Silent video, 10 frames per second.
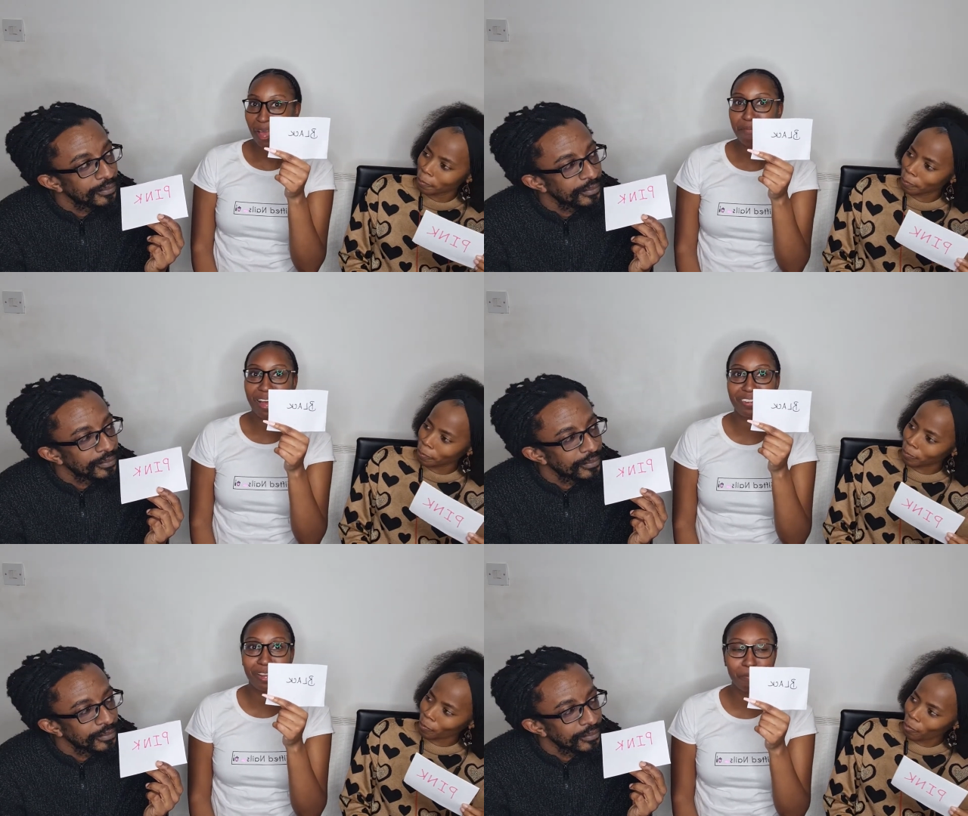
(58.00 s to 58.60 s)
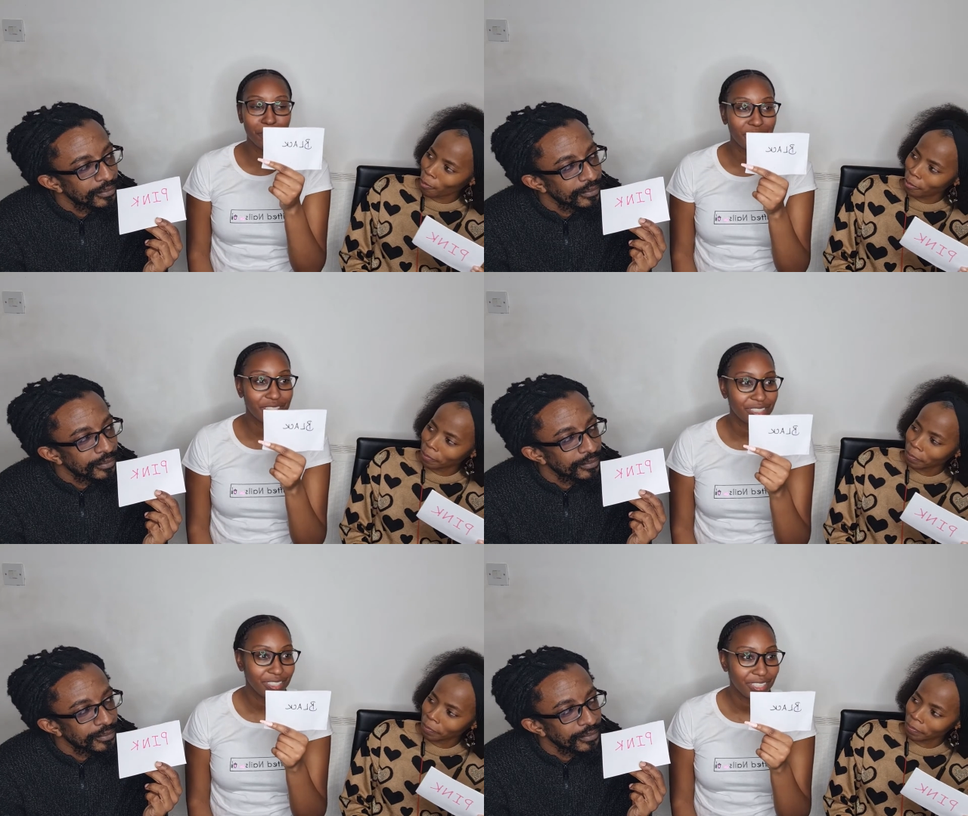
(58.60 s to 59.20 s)
Speaker 1: i'm
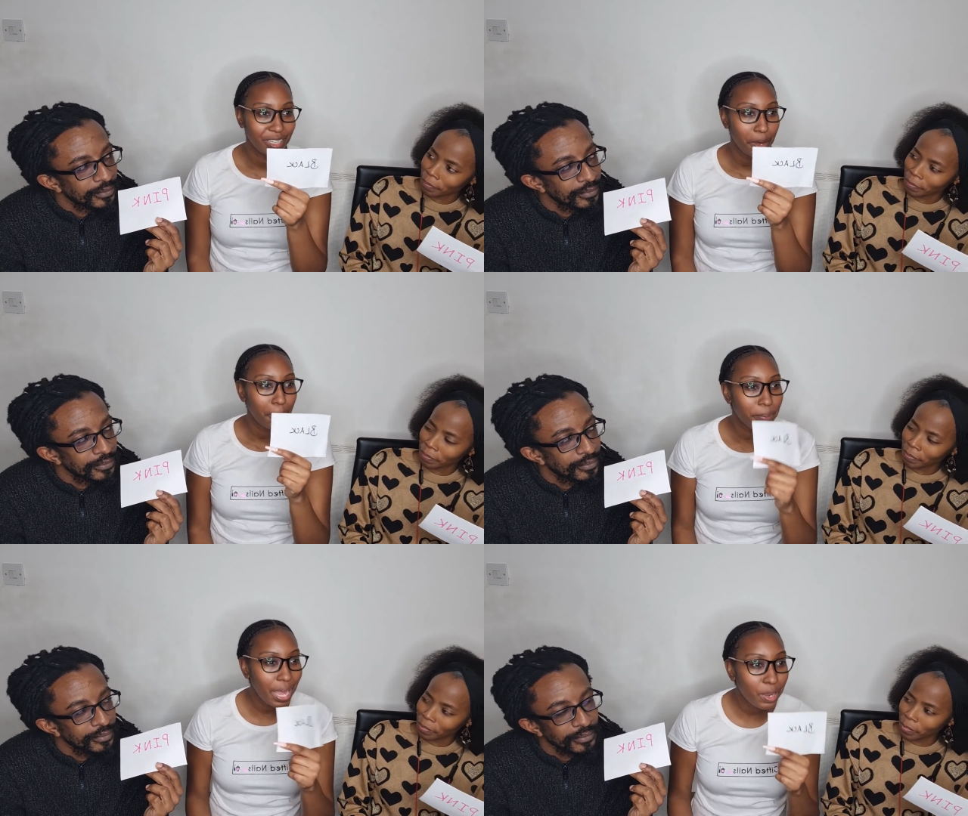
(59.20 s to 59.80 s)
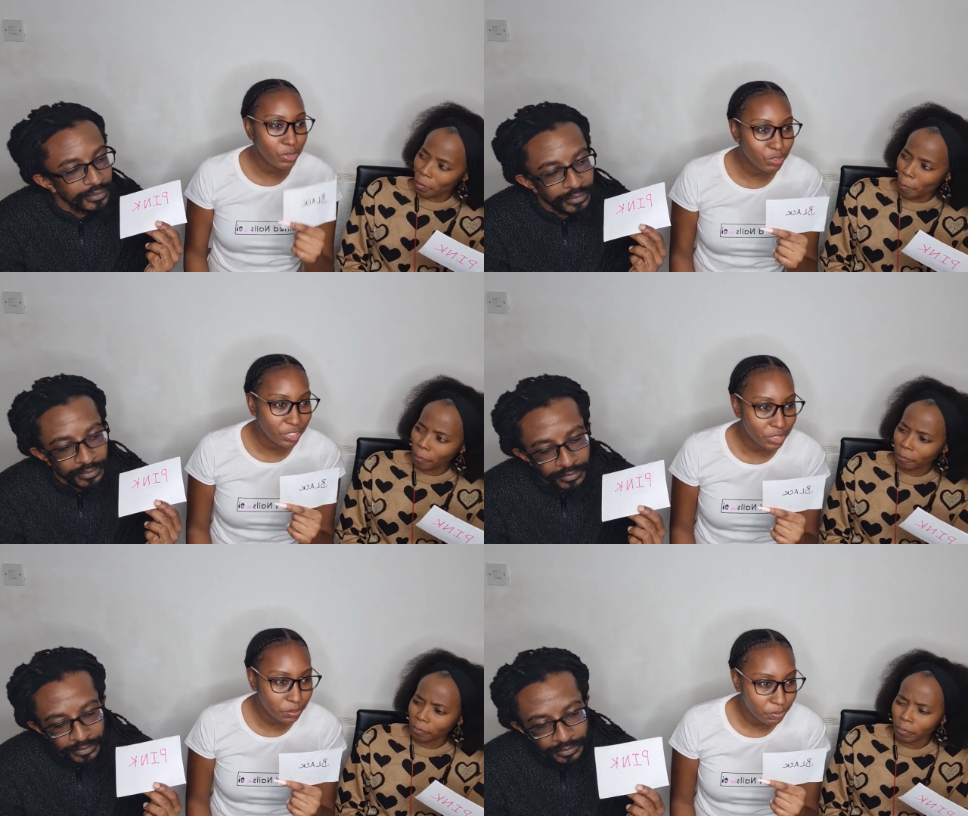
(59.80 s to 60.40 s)
outnumbered mm -hmm. black was
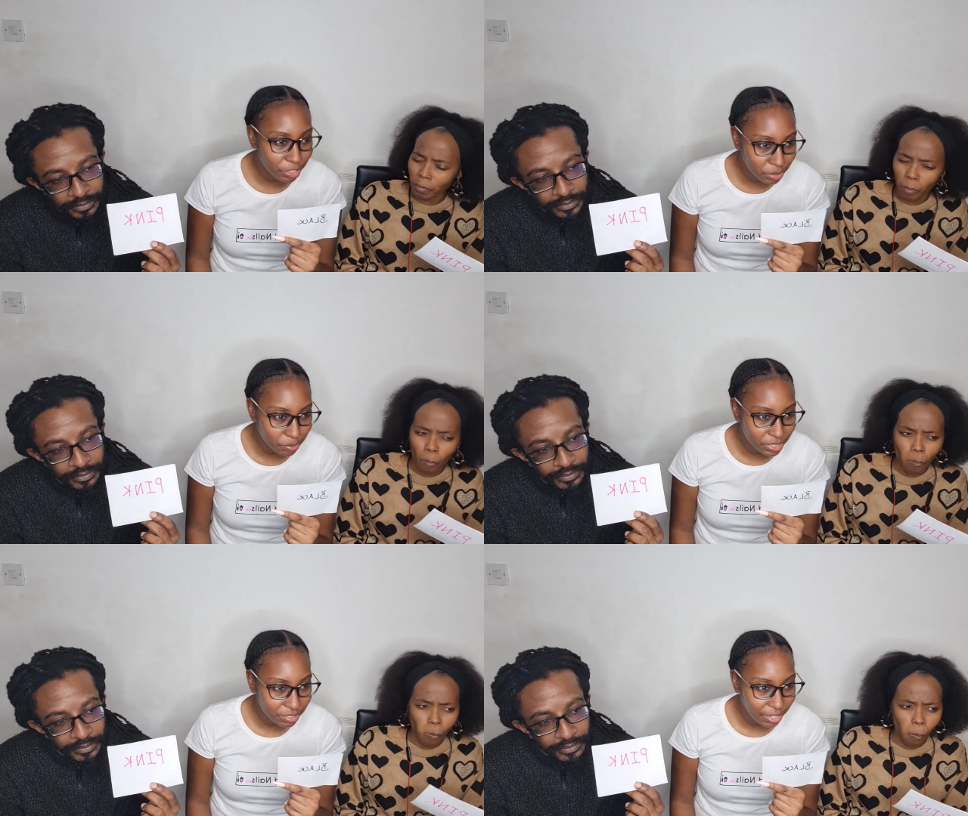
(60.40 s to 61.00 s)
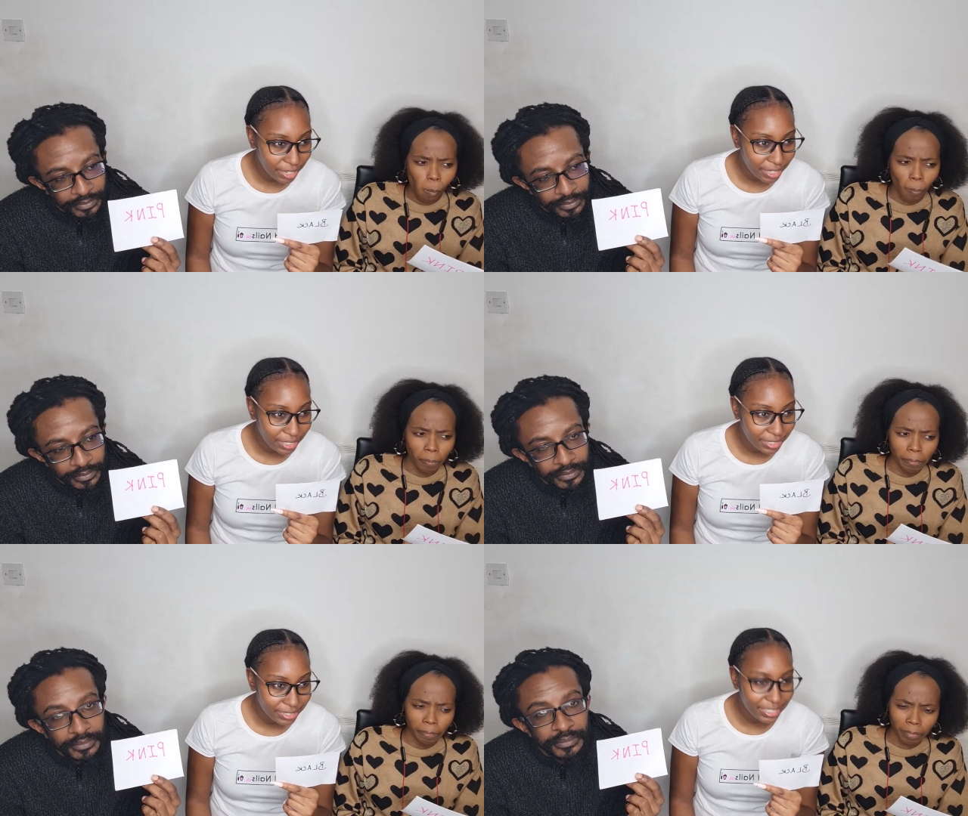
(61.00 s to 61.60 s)
fresh fresh prince right
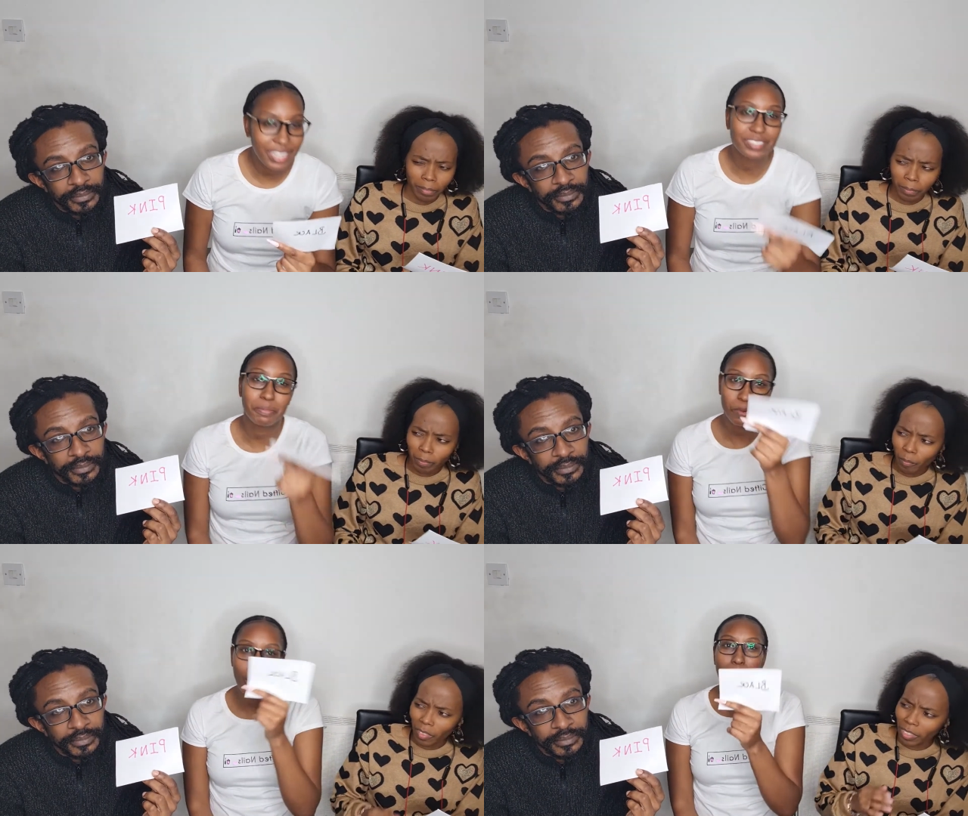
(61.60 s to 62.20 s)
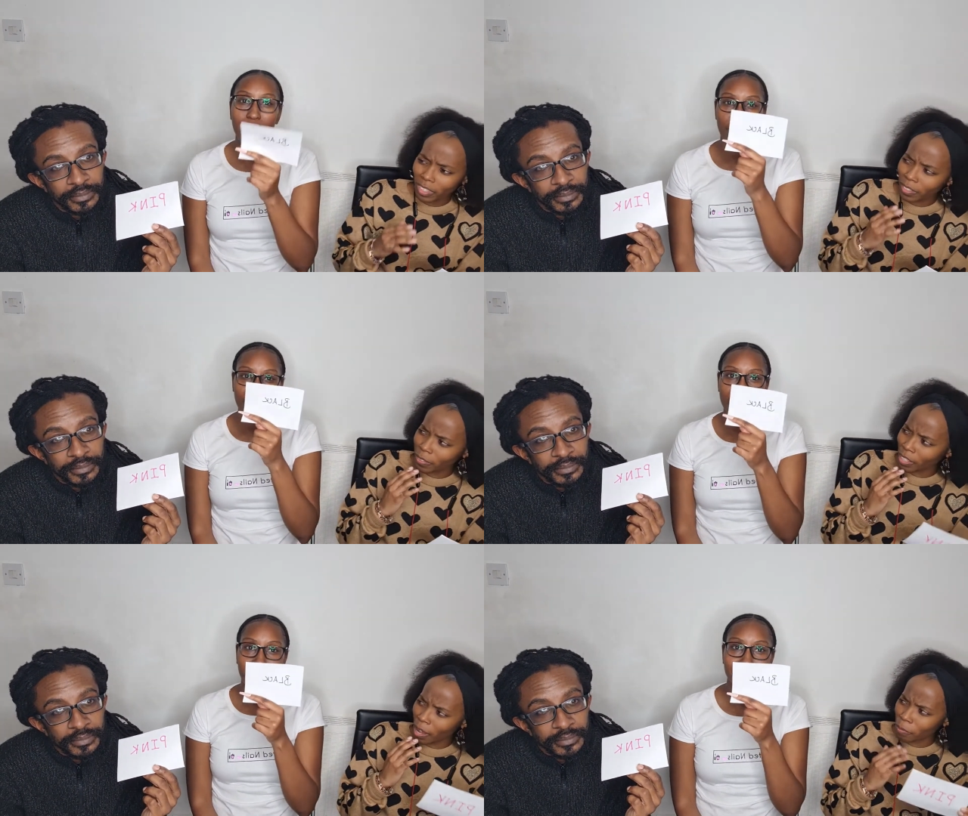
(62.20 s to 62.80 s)
yes i'm the one black
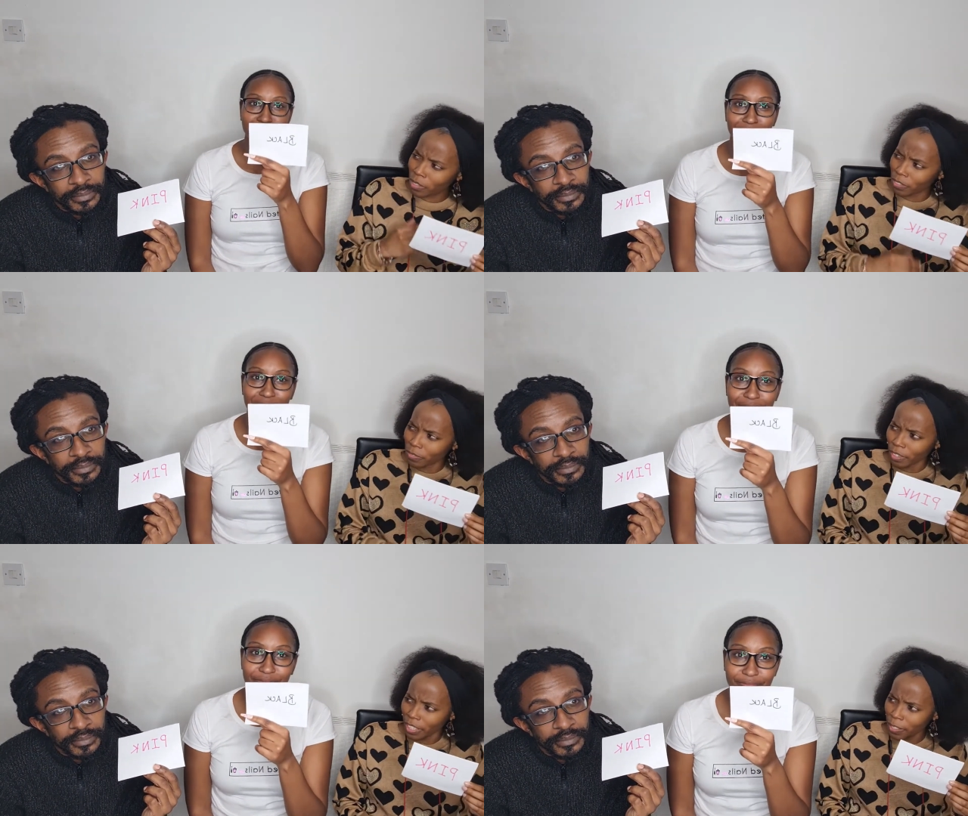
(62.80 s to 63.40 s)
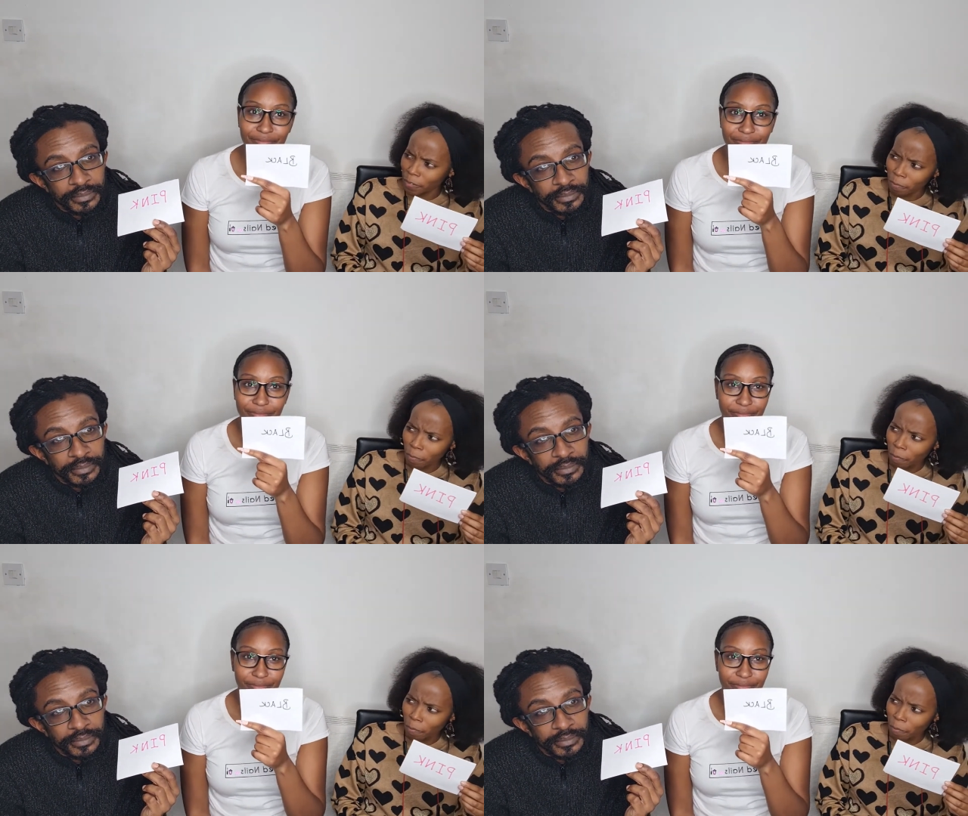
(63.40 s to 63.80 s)
yeah that wasn't funny